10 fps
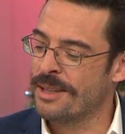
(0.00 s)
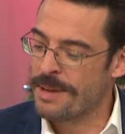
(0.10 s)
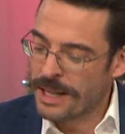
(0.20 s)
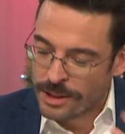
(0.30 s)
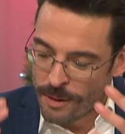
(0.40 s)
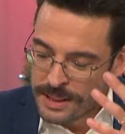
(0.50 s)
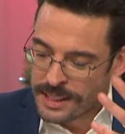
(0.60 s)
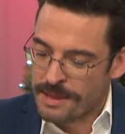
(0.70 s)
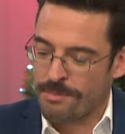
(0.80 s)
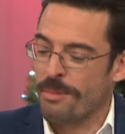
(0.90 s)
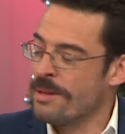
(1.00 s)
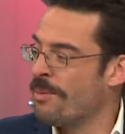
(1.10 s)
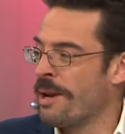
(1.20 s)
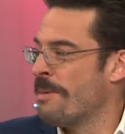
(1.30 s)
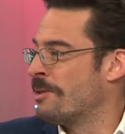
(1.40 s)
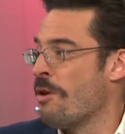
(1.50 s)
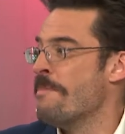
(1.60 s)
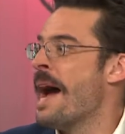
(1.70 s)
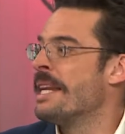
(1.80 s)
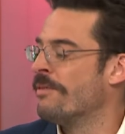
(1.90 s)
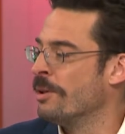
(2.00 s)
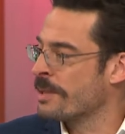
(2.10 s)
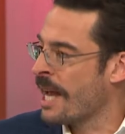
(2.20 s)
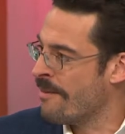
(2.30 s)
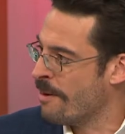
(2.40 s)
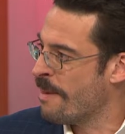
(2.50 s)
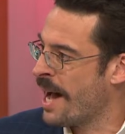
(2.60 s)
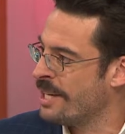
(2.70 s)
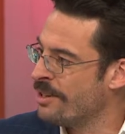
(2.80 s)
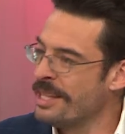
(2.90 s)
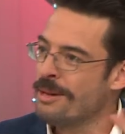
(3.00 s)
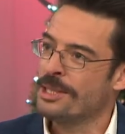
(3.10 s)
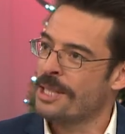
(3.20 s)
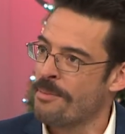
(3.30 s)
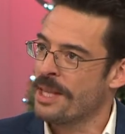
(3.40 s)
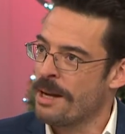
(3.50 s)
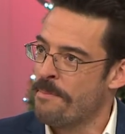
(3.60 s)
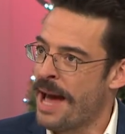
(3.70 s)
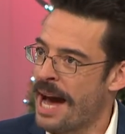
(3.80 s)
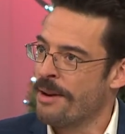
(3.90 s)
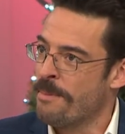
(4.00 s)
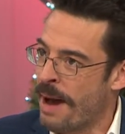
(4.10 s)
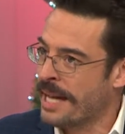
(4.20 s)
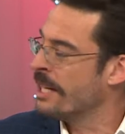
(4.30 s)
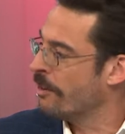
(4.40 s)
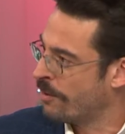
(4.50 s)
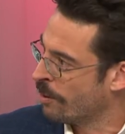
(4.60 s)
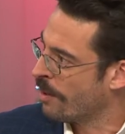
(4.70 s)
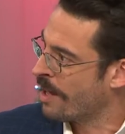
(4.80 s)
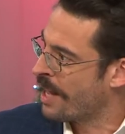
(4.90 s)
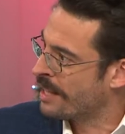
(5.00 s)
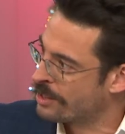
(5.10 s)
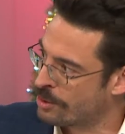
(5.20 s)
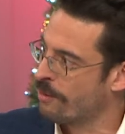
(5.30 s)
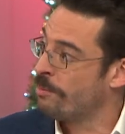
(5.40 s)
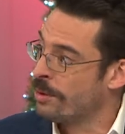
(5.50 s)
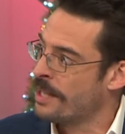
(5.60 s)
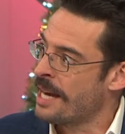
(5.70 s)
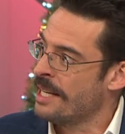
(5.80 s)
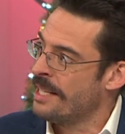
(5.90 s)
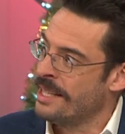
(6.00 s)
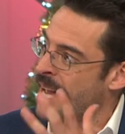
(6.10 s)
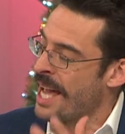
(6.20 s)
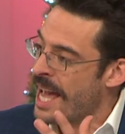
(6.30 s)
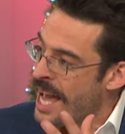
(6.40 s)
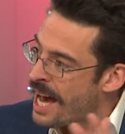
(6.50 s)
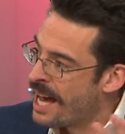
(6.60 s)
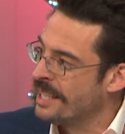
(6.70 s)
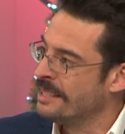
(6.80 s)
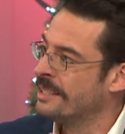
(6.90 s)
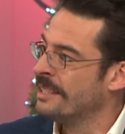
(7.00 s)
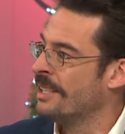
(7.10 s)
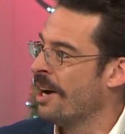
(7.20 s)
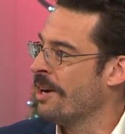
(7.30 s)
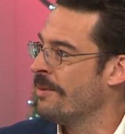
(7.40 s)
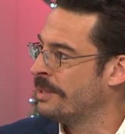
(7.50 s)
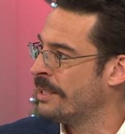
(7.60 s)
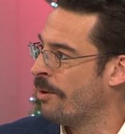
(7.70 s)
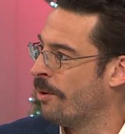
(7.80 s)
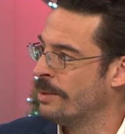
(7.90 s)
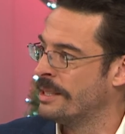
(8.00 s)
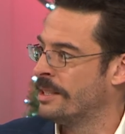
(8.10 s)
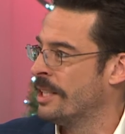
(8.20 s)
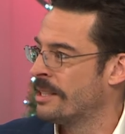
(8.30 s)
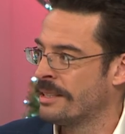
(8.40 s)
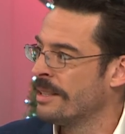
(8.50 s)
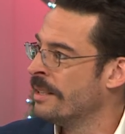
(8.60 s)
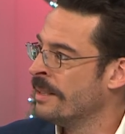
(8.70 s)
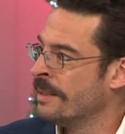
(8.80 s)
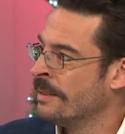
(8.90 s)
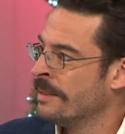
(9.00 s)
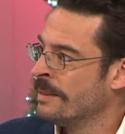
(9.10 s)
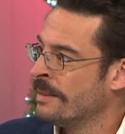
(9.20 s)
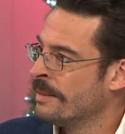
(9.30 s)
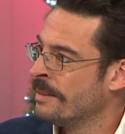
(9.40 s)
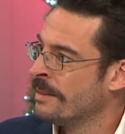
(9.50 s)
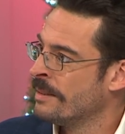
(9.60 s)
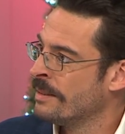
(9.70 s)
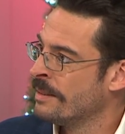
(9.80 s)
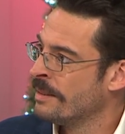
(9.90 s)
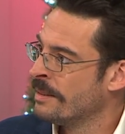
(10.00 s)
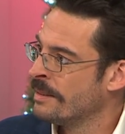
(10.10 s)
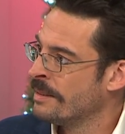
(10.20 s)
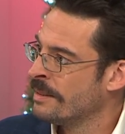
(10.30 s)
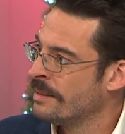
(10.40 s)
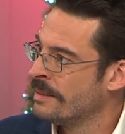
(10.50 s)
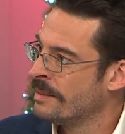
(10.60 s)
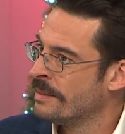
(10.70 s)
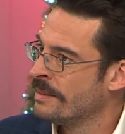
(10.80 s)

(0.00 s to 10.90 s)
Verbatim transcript: I mean, it's obviously probably one of the most romantic films ever made. Do you think there was something about making a film like that that sort of put that in the air? And you know, was it, or was it just? That doesn't last for 22 years. No.